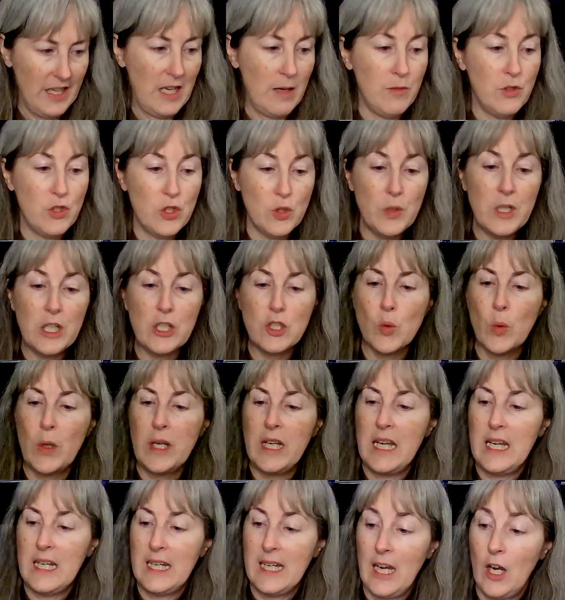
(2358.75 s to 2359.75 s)
I'm doing
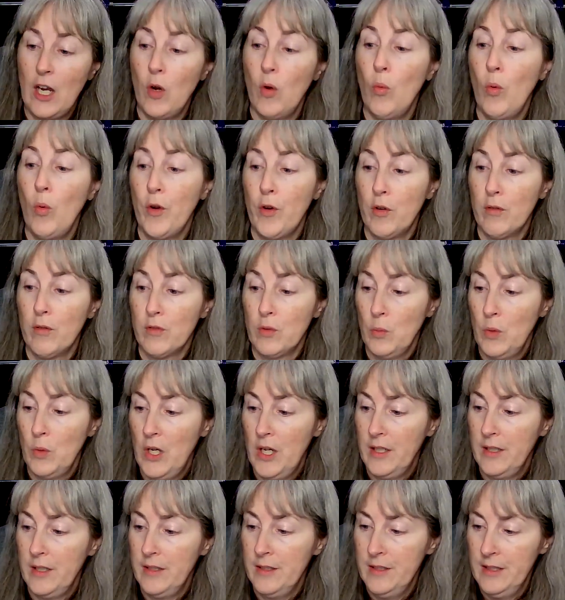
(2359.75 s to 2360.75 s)
28 count
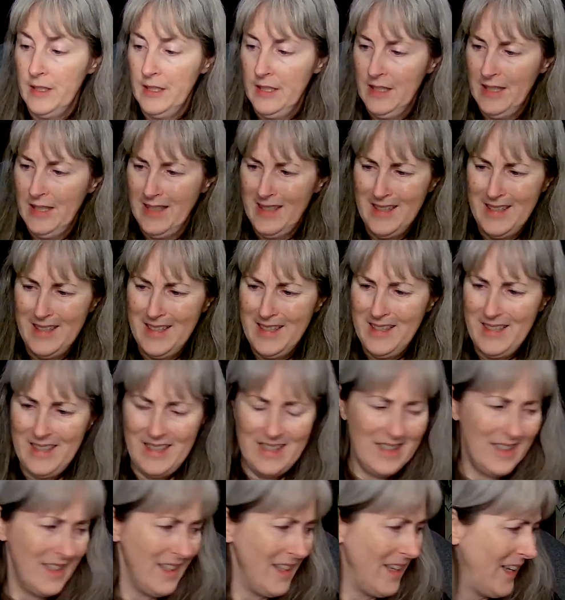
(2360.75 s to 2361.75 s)
1/1,
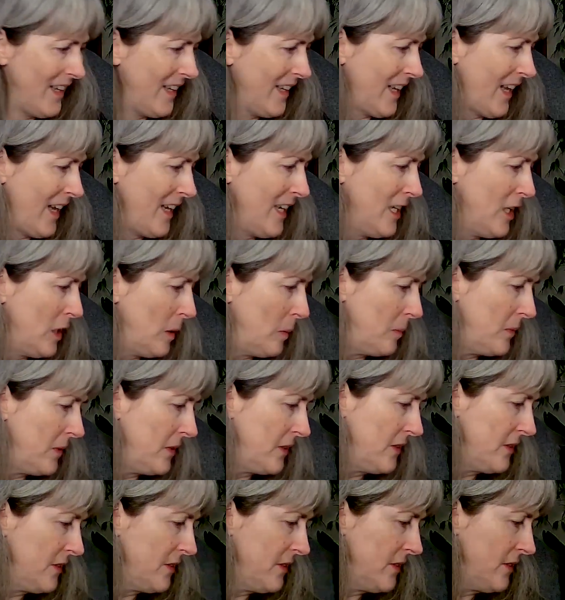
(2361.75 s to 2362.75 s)
and I
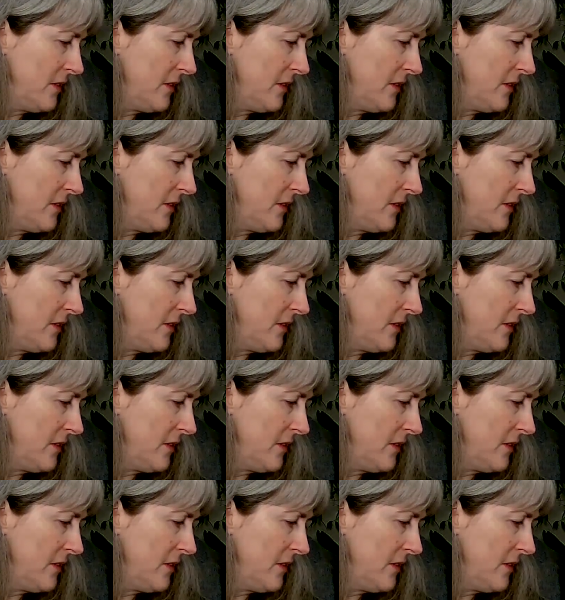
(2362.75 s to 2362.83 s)
am